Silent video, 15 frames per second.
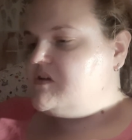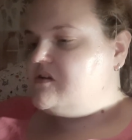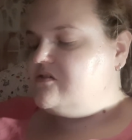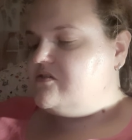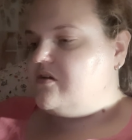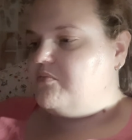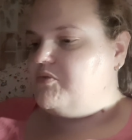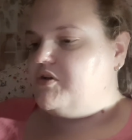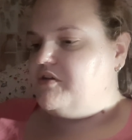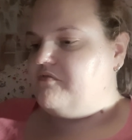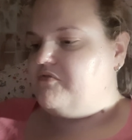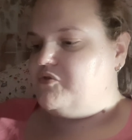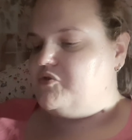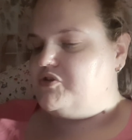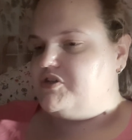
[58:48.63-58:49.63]
So I'm looking
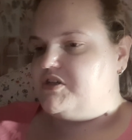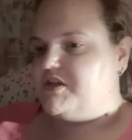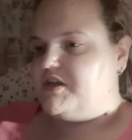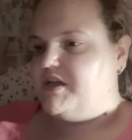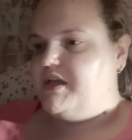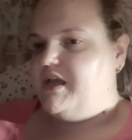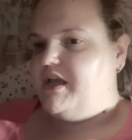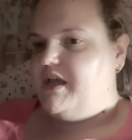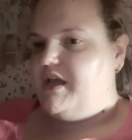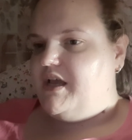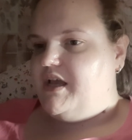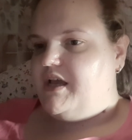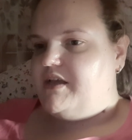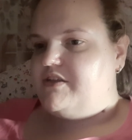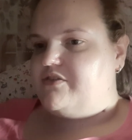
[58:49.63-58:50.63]
forward to
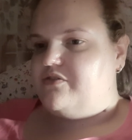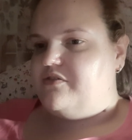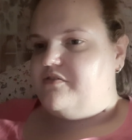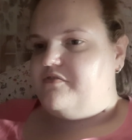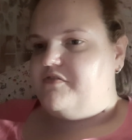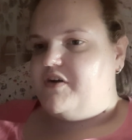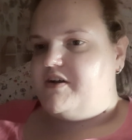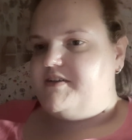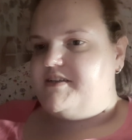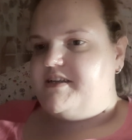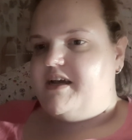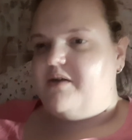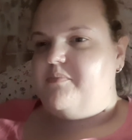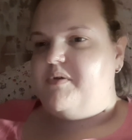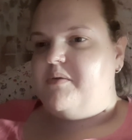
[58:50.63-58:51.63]
sort of finding
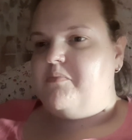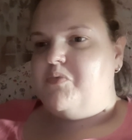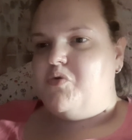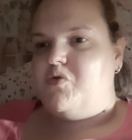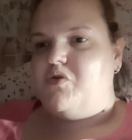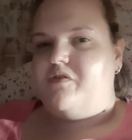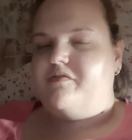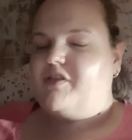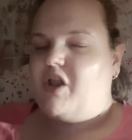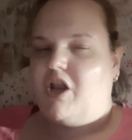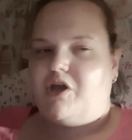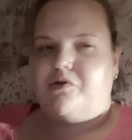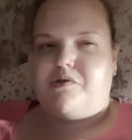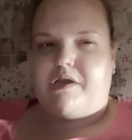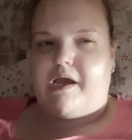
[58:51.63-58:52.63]
out a bit more of the
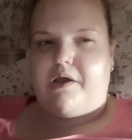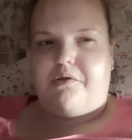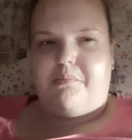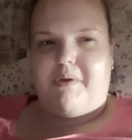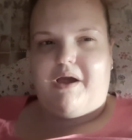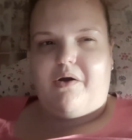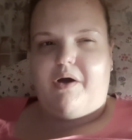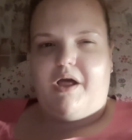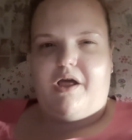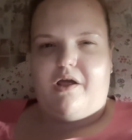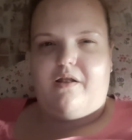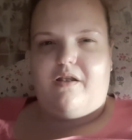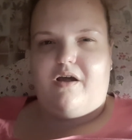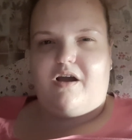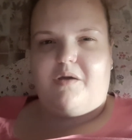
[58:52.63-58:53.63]
lowdown about
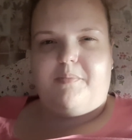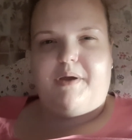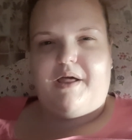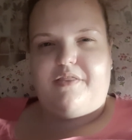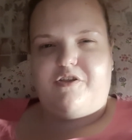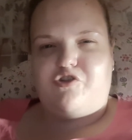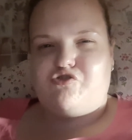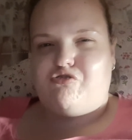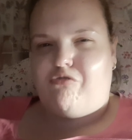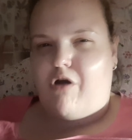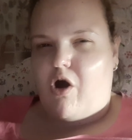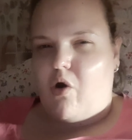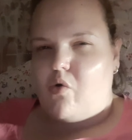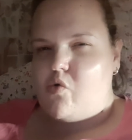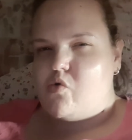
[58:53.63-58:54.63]
her, like about the
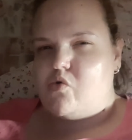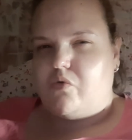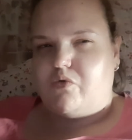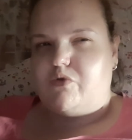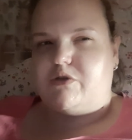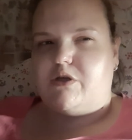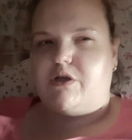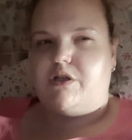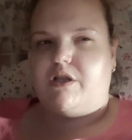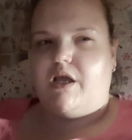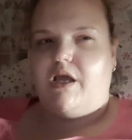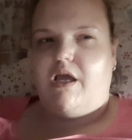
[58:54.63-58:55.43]
trolls, and